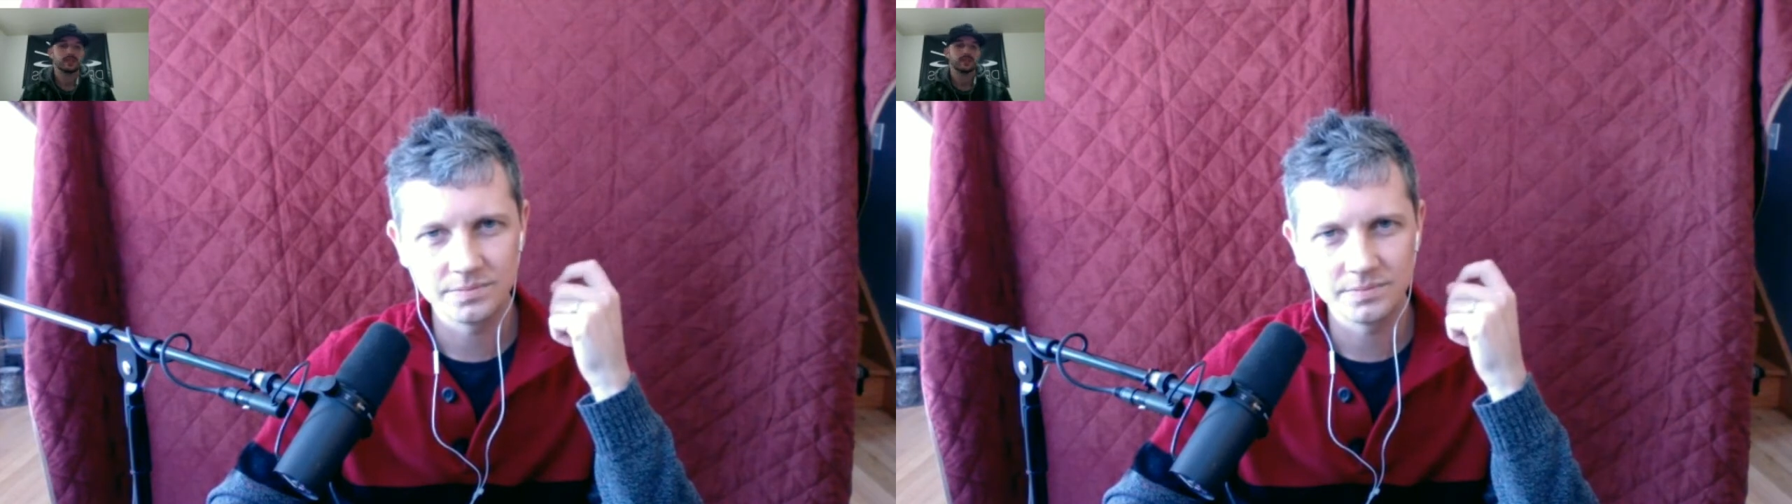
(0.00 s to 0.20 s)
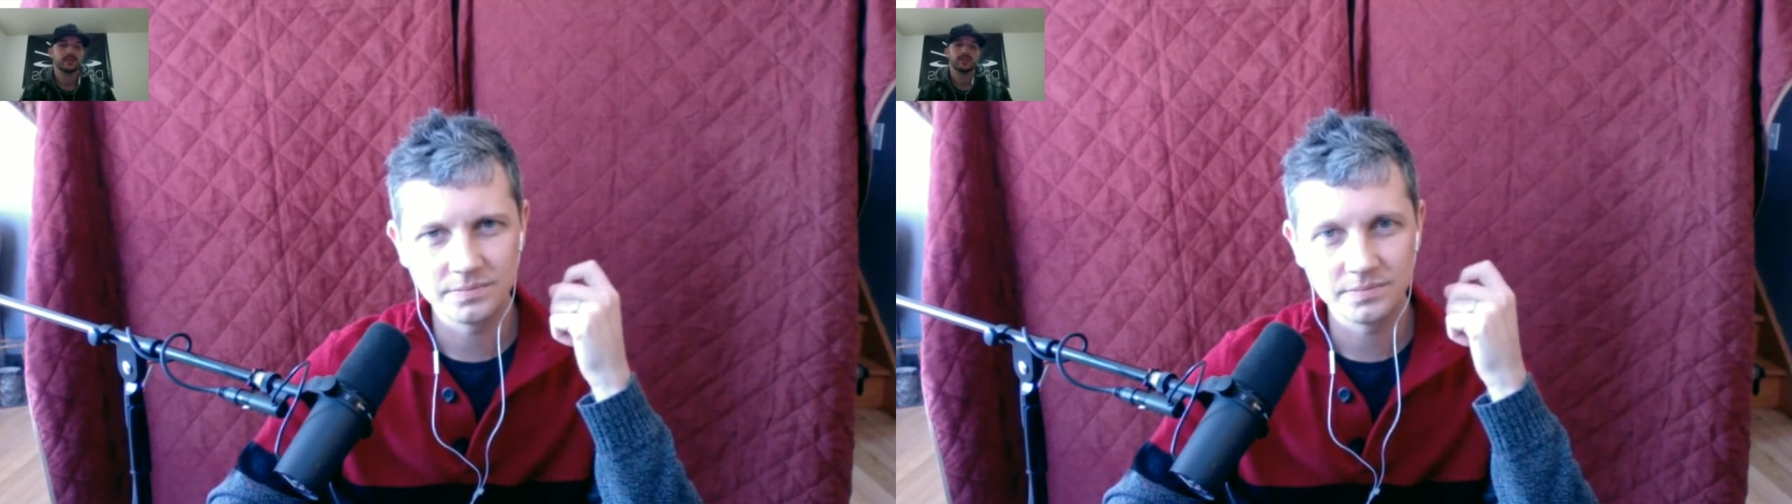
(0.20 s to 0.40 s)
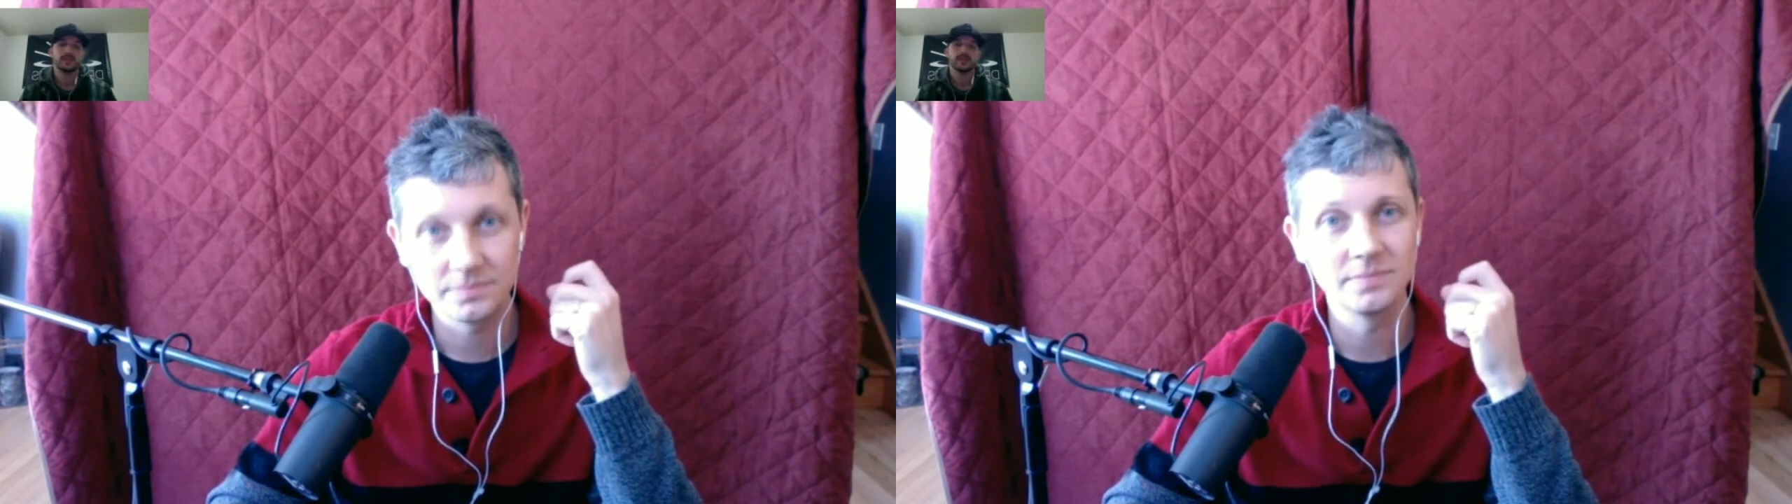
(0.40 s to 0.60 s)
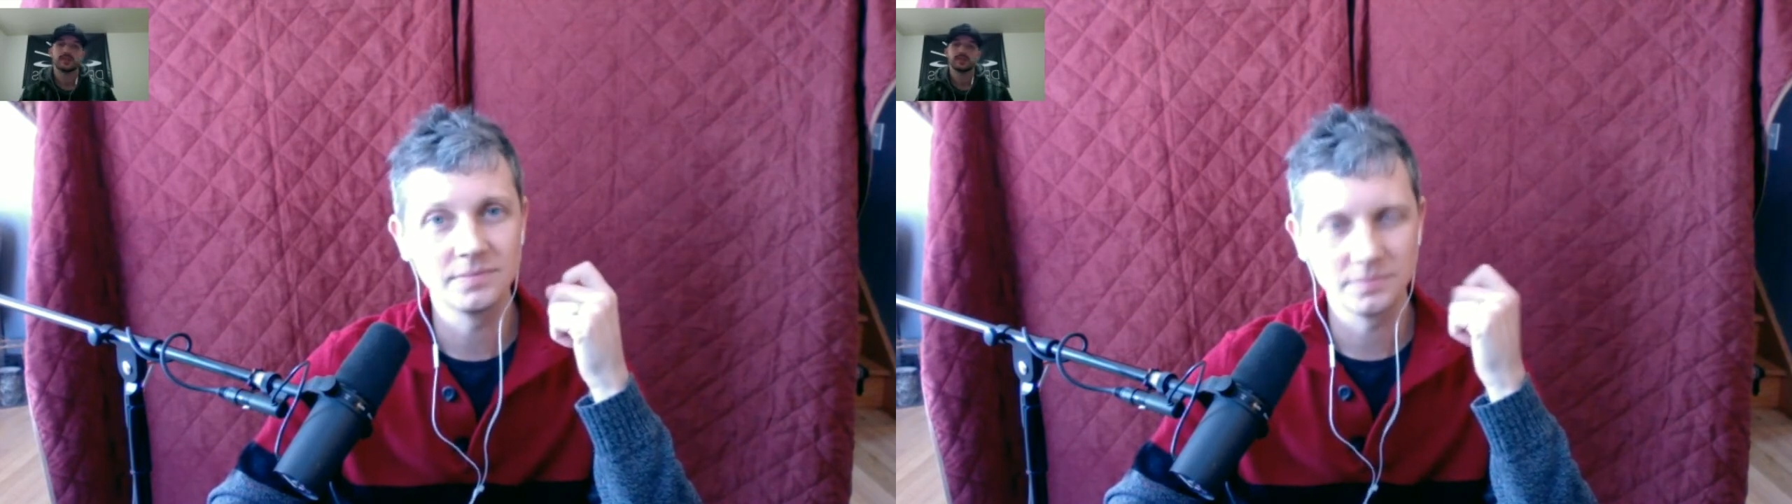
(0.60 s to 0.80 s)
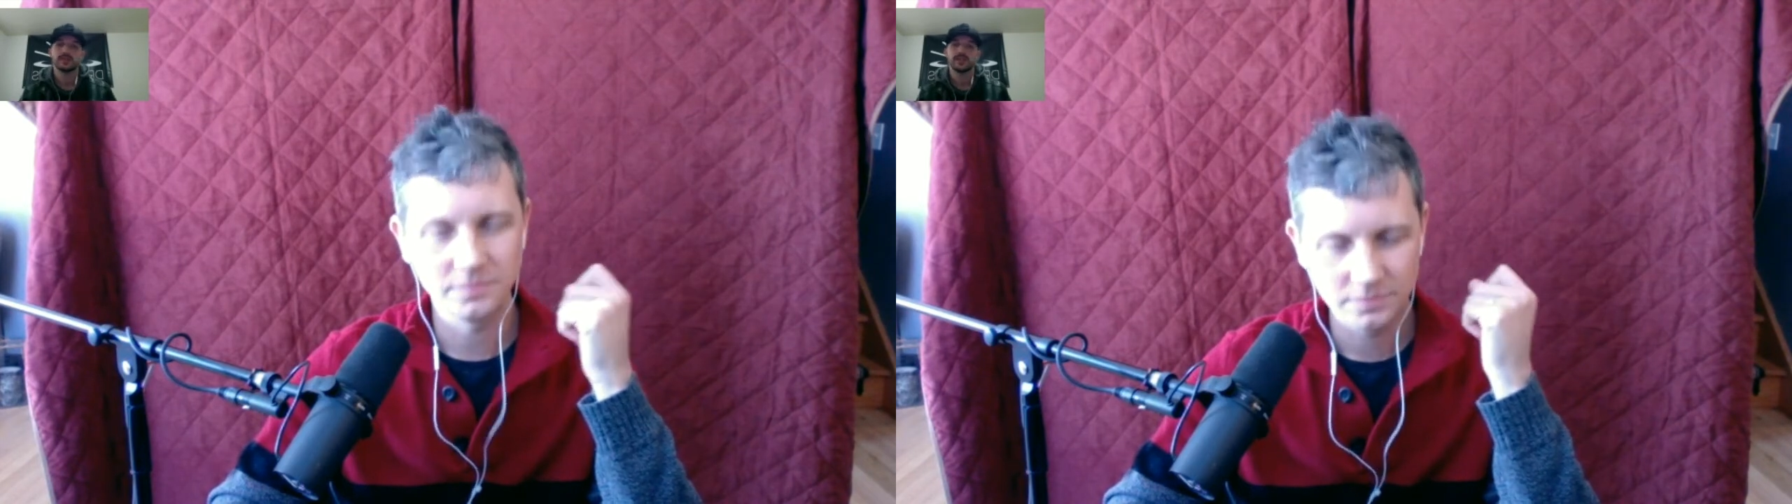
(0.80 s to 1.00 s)
Do you do
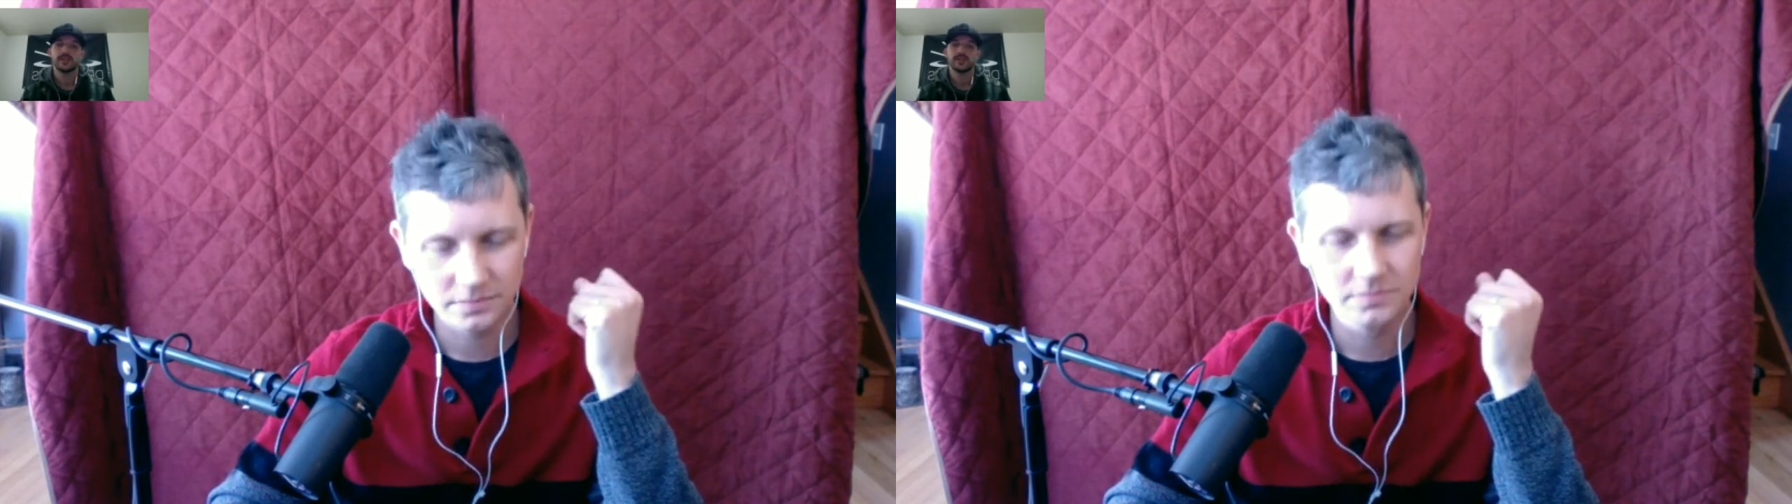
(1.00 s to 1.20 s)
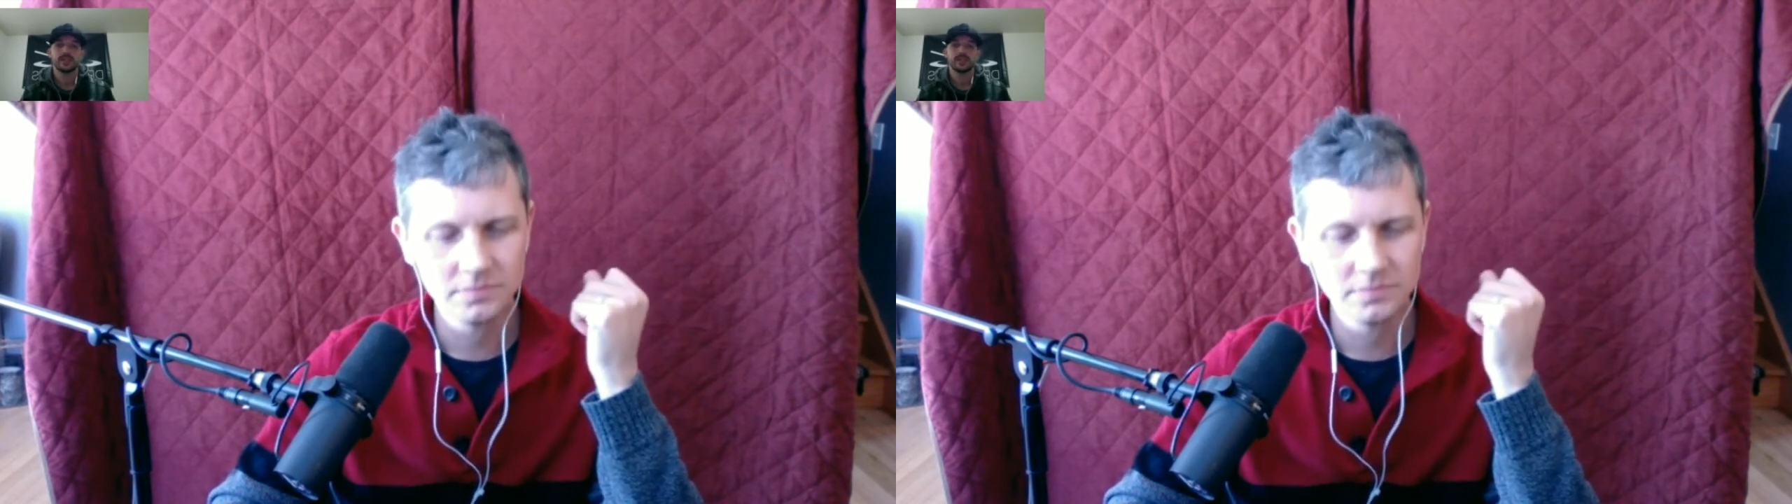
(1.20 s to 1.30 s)
stretching?